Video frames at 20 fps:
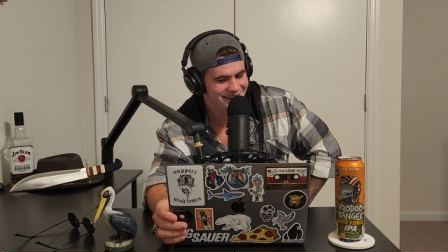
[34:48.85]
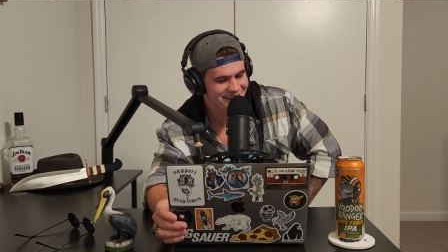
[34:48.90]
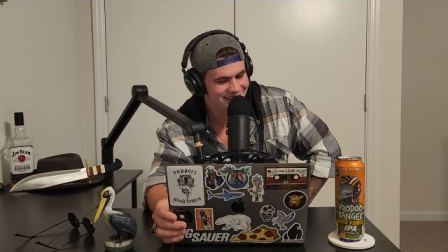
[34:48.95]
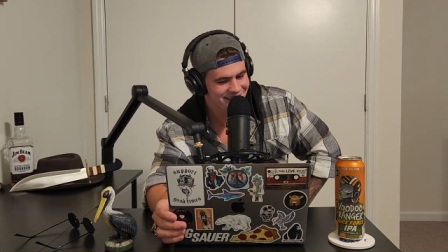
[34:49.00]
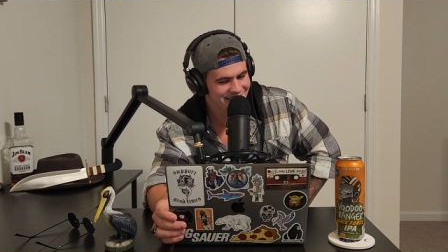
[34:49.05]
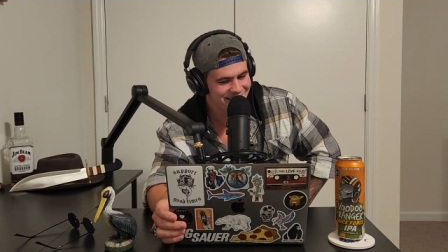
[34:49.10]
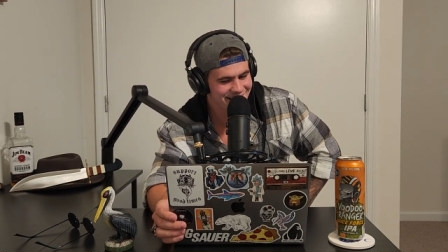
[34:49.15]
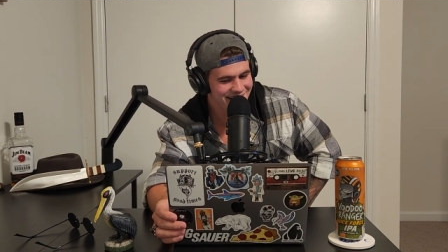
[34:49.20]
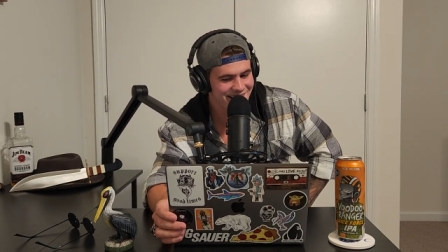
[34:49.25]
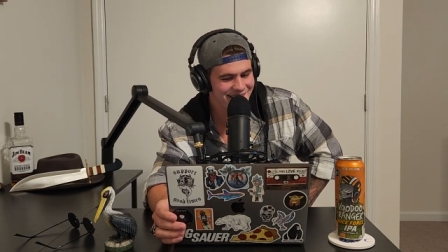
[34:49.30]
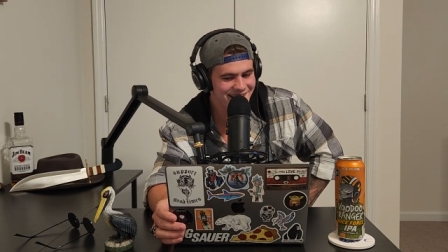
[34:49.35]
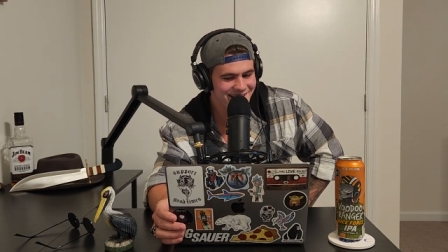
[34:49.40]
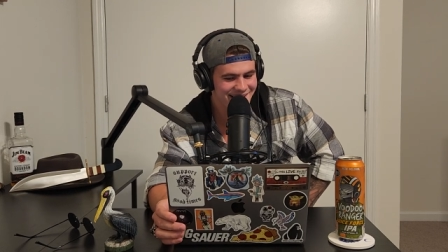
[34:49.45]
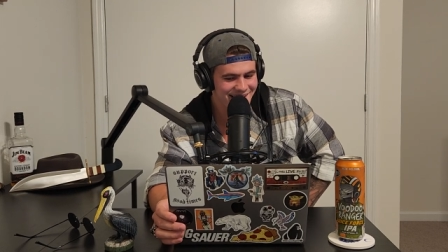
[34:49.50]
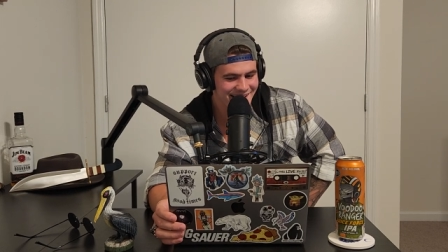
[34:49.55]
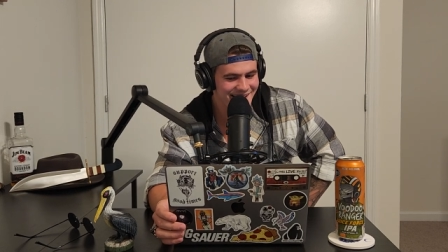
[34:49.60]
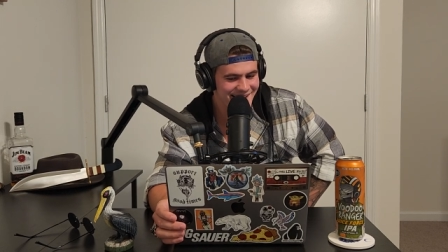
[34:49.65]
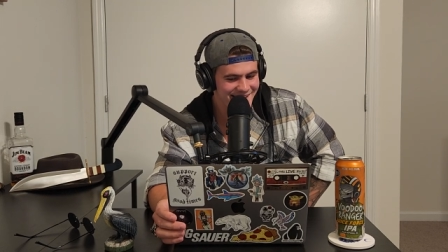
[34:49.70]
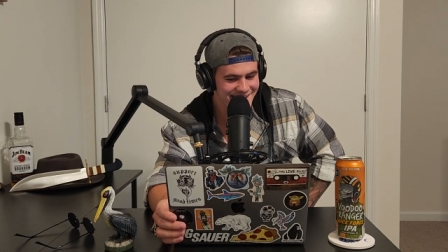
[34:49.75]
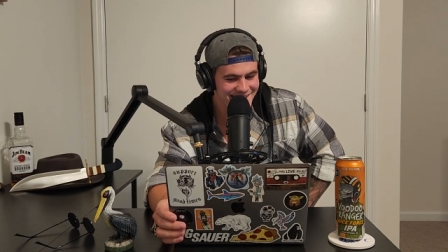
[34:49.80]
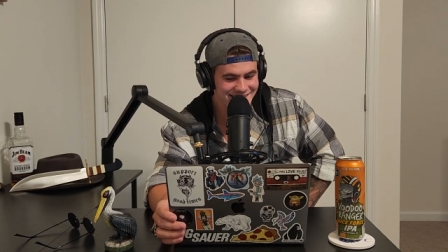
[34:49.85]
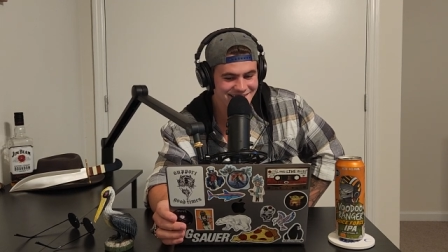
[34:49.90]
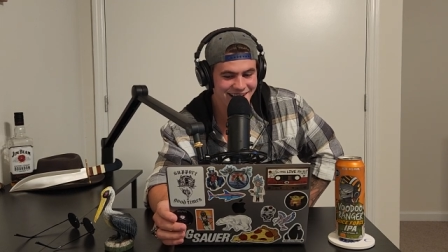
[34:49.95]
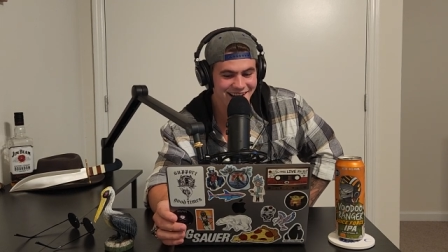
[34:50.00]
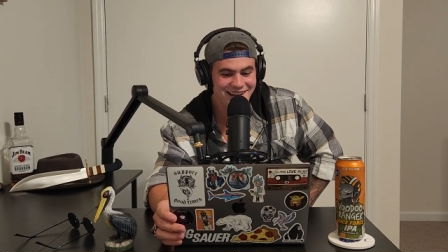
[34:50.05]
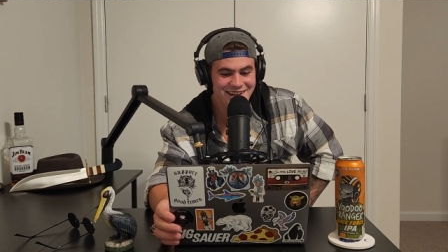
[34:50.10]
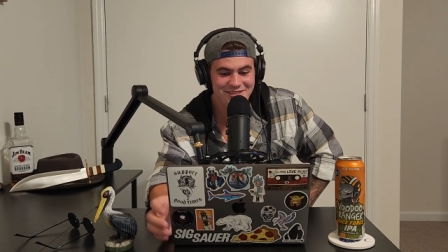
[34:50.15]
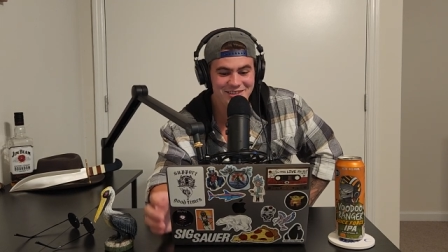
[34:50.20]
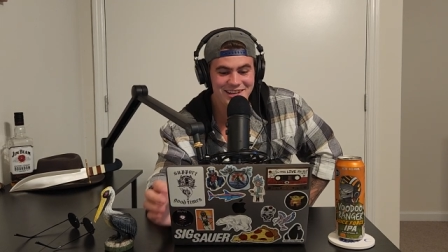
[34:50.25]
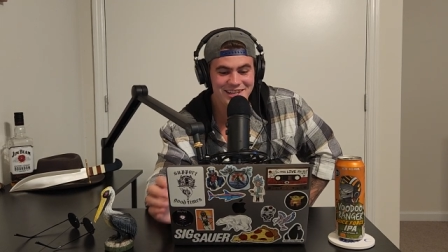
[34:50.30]
You can get a headache. Not
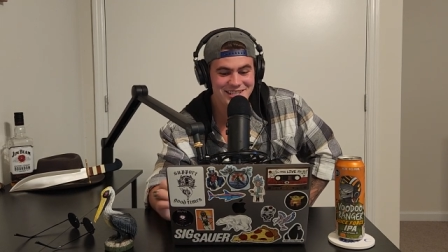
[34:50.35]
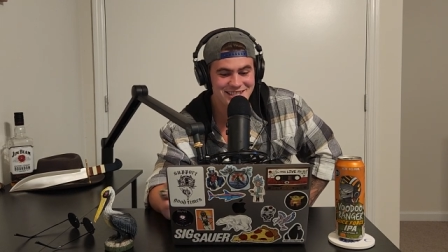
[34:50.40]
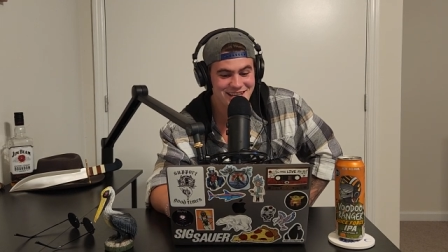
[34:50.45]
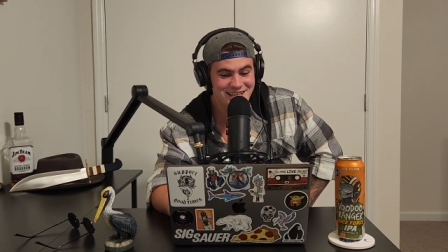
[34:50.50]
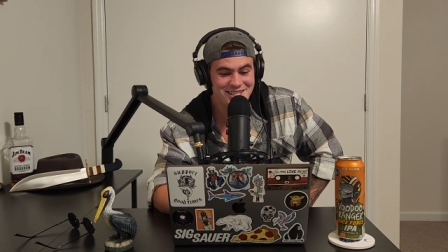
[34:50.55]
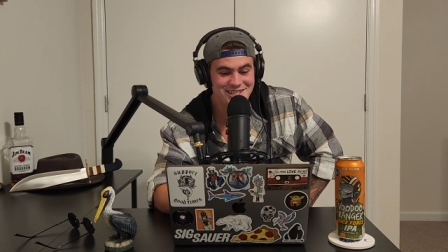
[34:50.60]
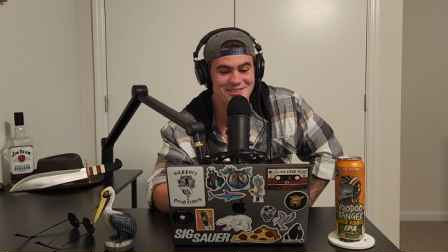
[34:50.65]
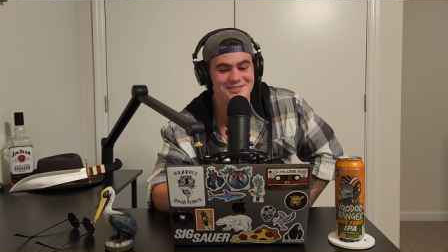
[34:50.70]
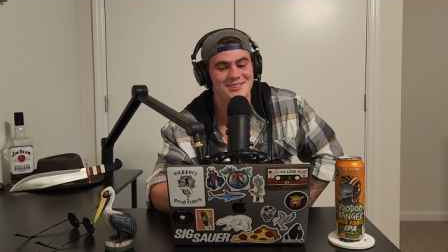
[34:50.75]
even did you know